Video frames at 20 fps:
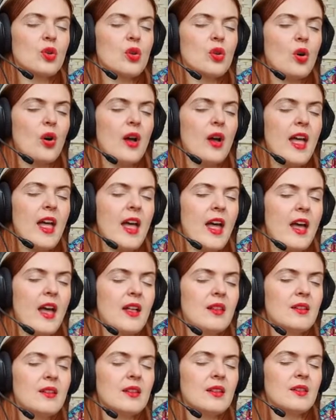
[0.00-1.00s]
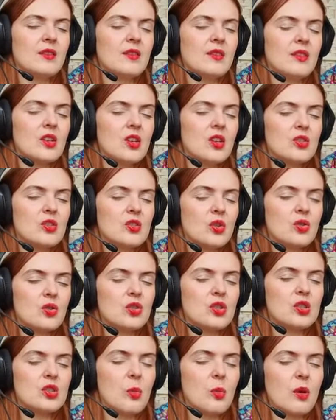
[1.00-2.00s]
your head. So
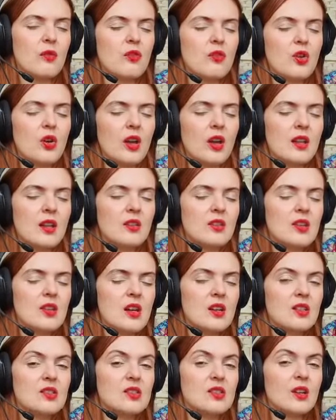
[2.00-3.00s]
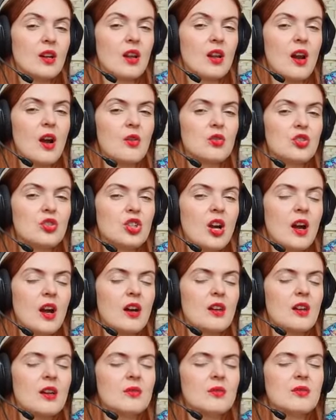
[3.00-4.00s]
just above your head there is a crown
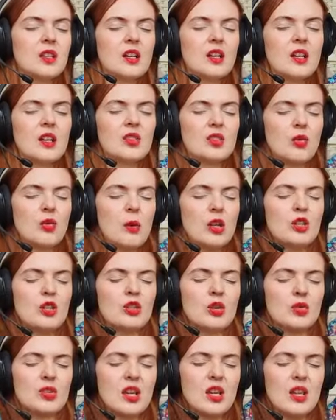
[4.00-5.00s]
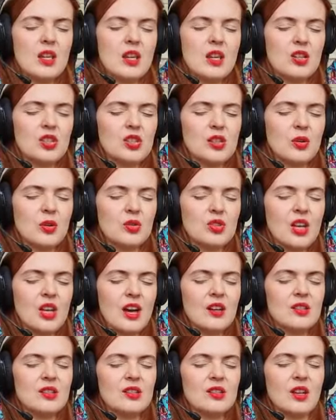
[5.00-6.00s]
chakra. So imagine those energies now
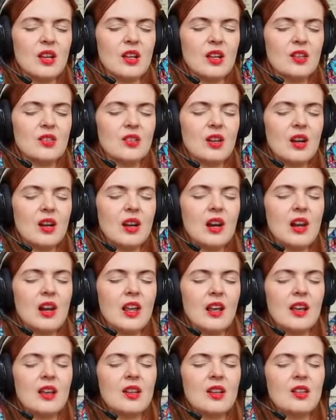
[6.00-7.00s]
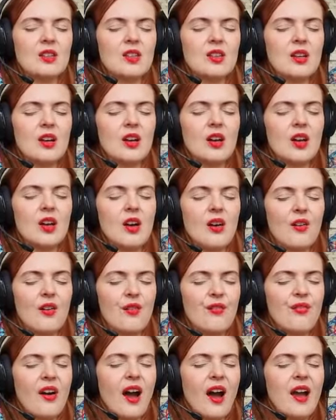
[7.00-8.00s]
starts trickling in a
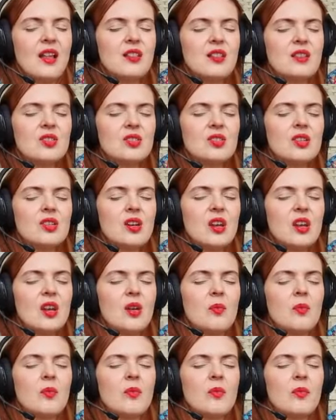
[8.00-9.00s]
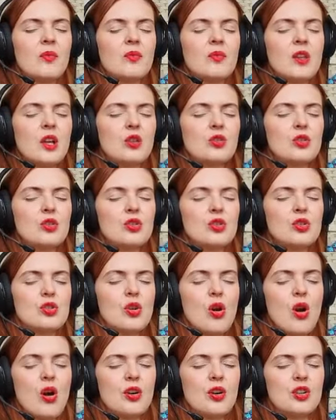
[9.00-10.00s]
fine stream, not too
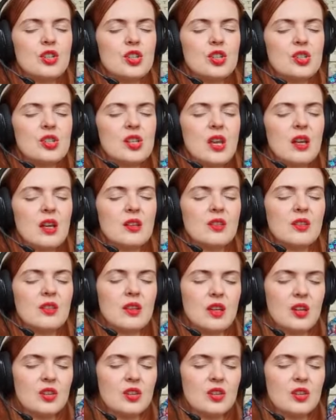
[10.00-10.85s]
strong just yet,